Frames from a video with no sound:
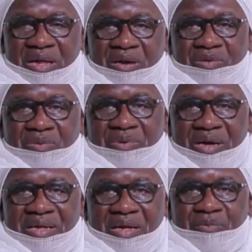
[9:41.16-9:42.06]
a lot of
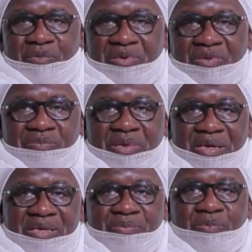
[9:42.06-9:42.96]
work, and most of
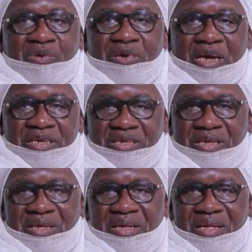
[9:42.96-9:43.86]
them have progressed.
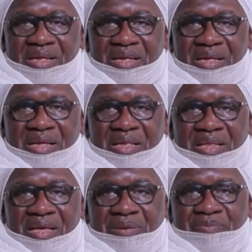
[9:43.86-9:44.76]

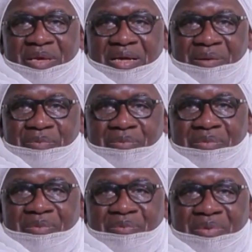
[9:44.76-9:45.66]
They have
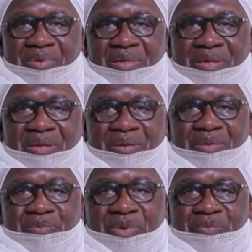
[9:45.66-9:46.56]
become
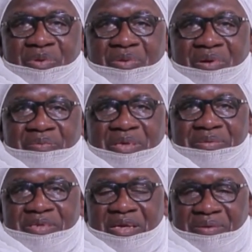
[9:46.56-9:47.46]
people of
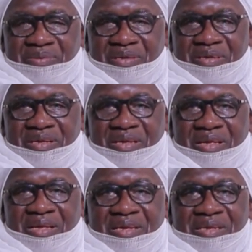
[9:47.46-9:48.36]
themselves.
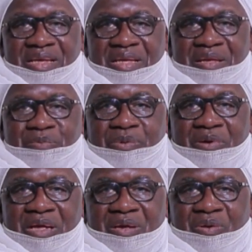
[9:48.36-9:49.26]
They
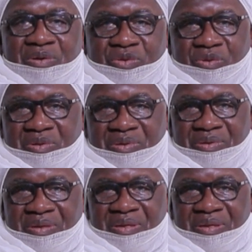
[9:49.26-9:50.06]
employ also